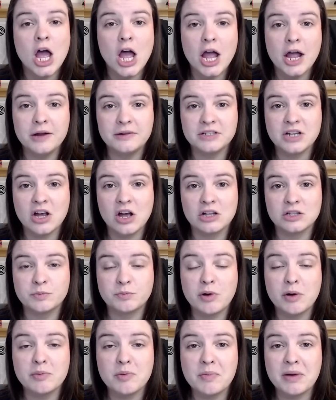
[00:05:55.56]
Odegaard's
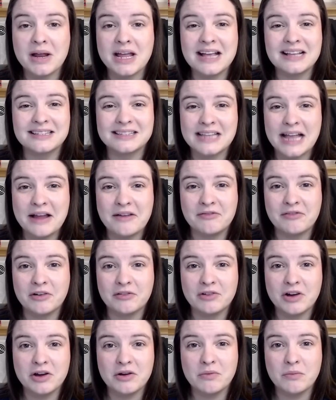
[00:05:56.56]
probably a
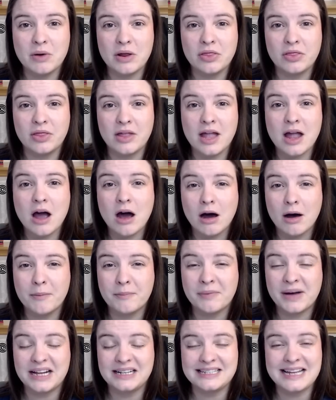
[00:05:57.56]
safer route with the
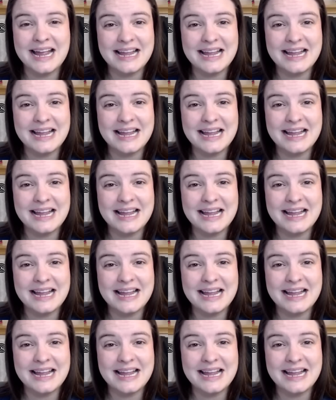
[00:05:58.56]
armband.